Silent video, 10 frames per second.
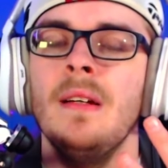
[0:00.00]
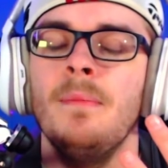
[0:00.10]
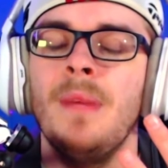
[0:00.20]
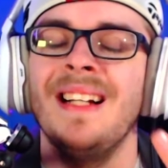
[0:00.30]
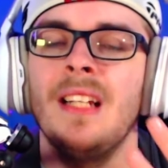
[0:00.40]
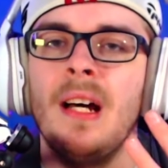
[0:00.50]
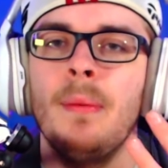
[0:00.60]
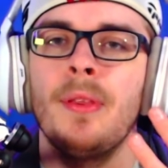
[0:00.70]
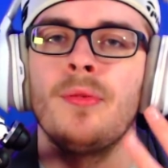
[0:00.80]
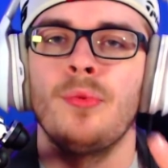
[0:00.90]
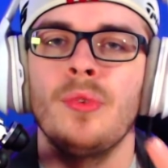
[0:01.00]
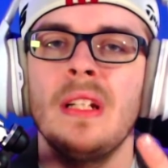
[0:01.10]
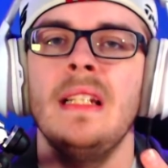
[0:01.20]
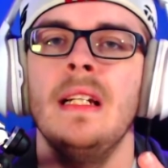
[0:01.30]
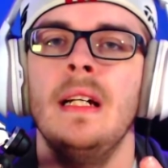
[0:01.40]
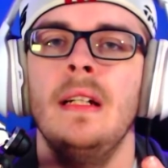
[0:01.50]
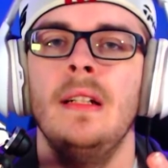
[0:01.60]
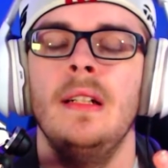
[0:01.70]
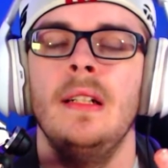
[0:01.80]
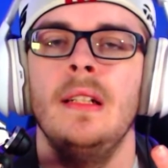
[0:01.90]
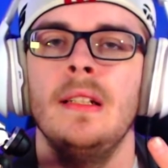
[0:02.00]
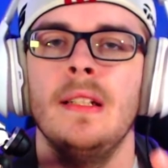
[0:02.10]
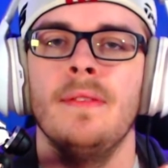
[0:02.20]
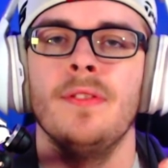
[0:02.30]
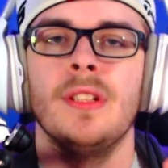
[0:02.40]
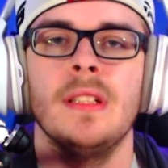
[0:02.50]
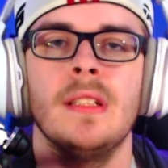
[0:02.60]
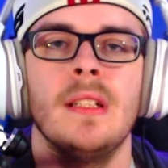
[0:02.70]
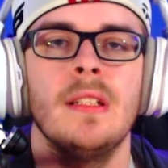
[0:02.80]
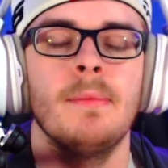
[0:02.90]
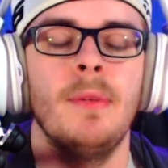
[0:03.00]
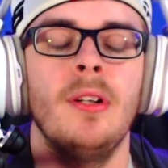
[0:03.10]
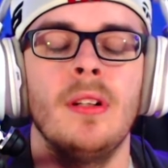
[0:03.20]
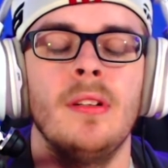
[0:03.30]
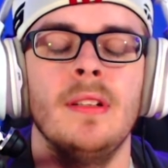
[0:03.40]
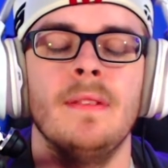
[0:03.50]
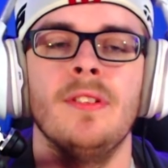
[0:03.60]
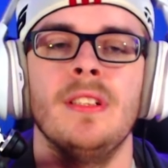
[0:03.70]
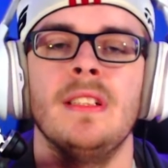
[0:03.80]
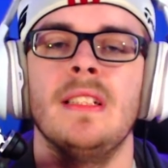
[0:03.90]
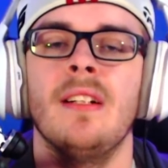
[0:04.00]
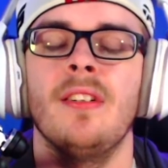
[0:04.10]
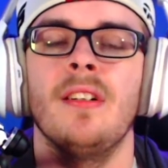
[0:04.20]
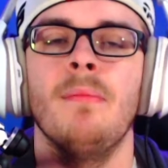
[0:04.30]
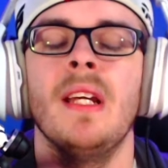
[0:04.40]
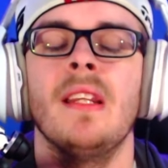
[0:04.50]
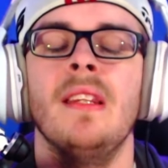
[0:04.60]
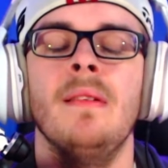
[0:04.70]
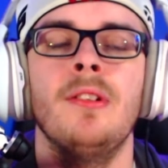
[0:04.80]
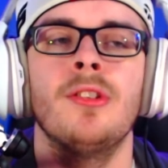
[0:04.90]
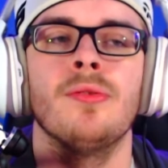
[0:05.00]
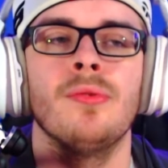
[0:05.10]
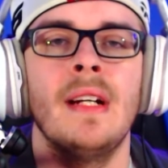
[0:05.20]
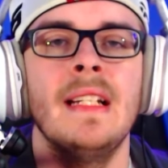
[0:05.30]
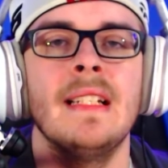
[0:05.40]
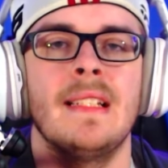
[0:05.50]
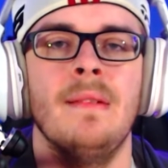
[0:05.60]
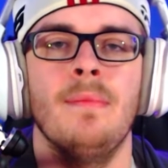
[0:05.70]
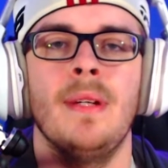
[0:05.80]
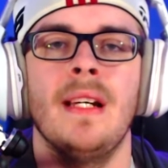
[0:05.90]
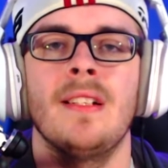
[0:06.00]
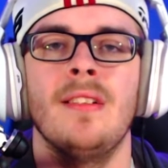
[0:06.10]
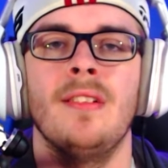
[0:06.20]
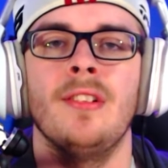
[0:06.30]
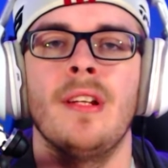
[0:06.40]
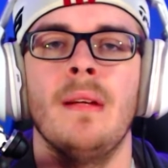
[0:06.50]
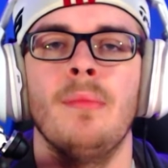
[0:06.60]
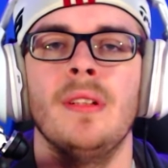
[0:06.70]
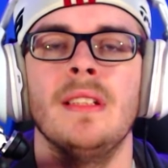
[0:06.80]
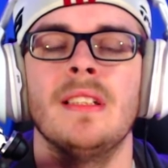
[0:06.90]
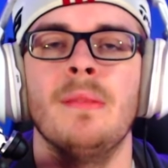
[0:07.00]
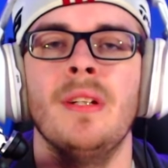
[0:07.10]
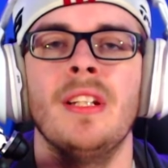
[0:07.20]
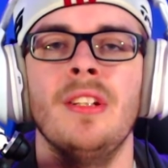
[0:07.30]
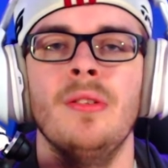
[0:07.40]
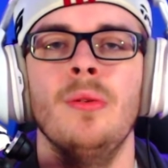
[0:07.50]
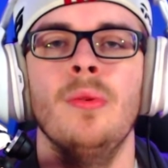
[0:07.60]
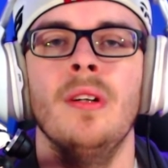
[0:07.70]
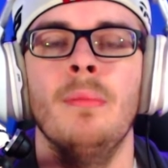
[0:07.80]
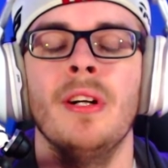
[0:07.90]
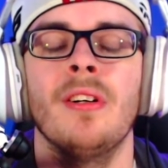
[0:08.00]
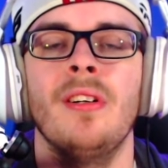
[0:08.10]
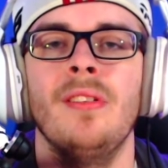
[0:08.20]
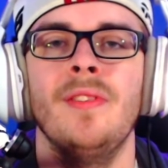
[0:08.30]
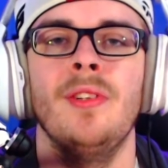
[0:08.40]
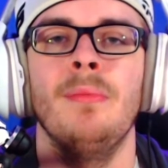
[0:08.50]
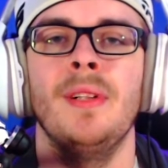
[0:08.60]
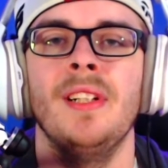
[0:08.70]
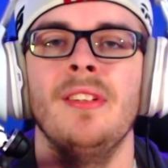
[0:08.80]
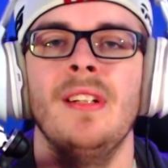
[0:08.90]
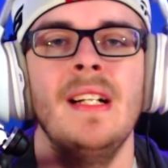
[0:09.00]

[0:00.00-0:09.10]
my top three differences, small little differences that are going to make the greatest impacts on your gameplays to make you a better Call of Duty player.